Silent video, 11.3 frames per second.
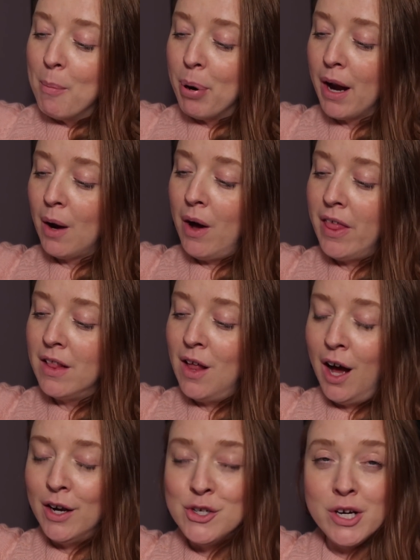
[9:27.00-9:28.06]
put away the
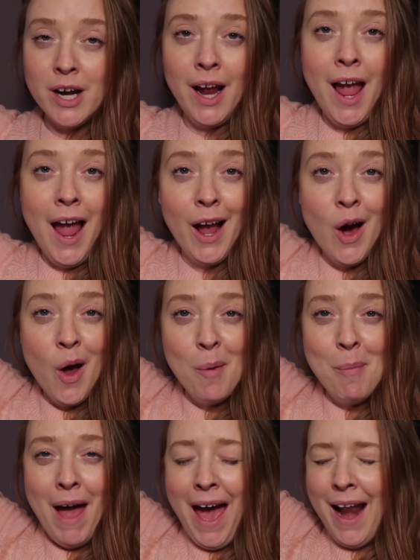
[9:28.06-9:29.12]
laundry, and go to
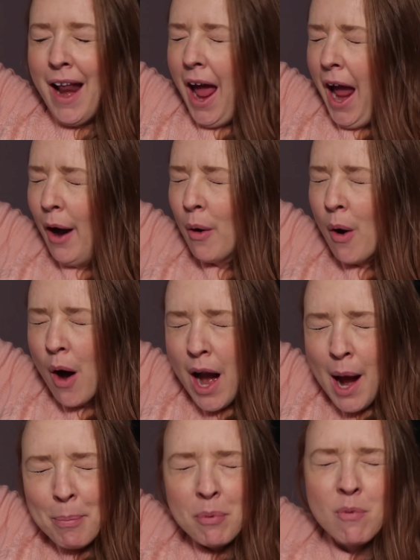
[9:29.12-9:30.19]
bed a
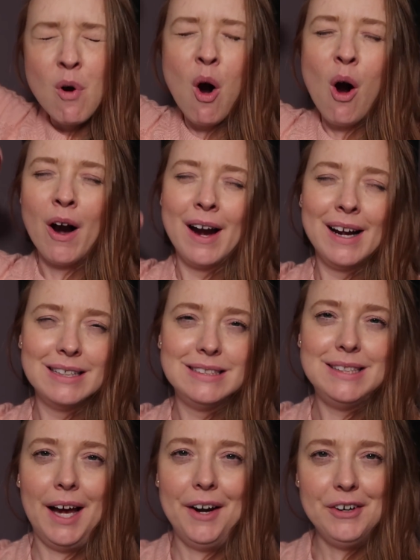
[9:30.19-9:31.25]
rip-roaring
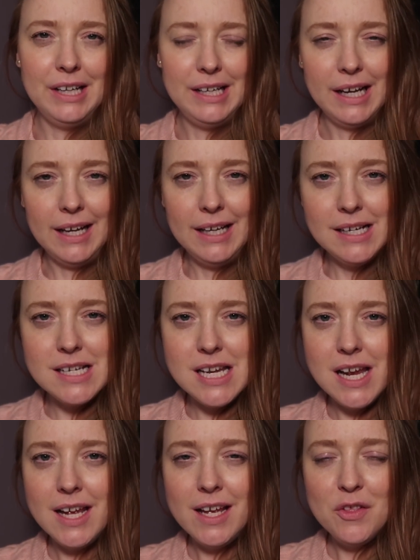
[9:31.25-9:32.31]
Saturday night
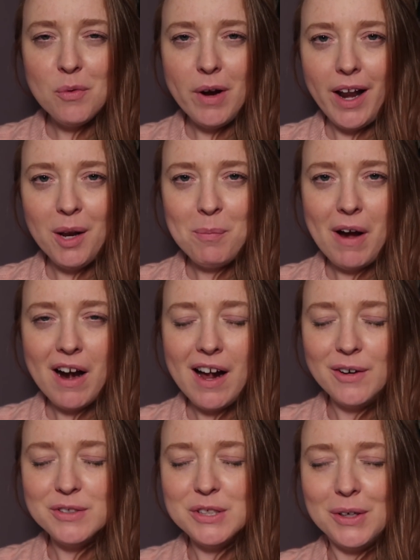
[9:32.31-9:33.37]
in the Redhead Mare
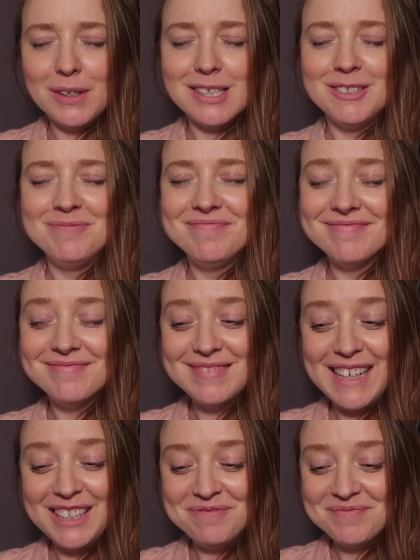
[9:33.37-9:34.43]
household.
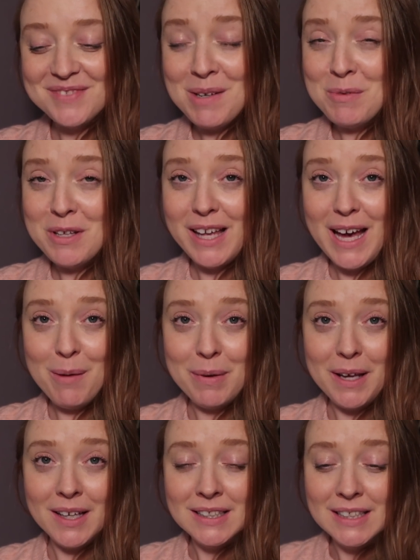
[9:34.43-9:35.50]
But I'm really
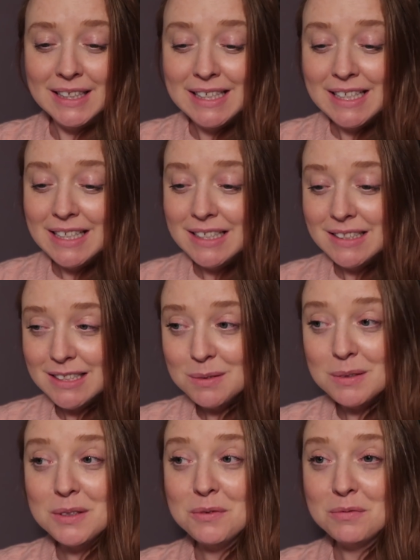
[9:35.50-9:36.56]
happy. This
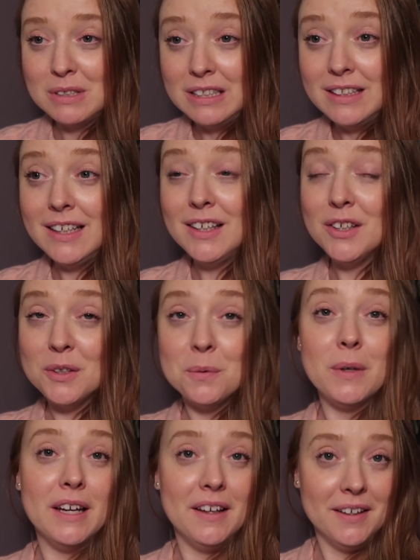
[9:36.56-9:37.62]
was a really good
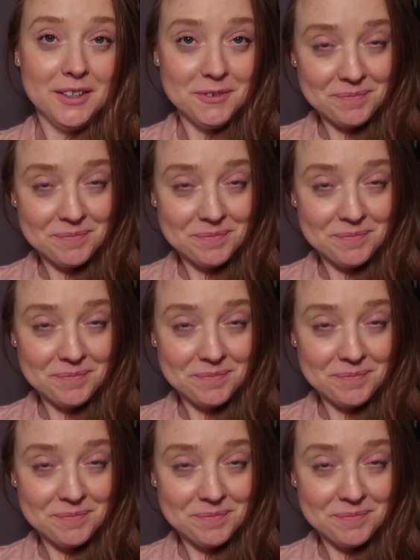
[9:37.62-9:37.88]
week.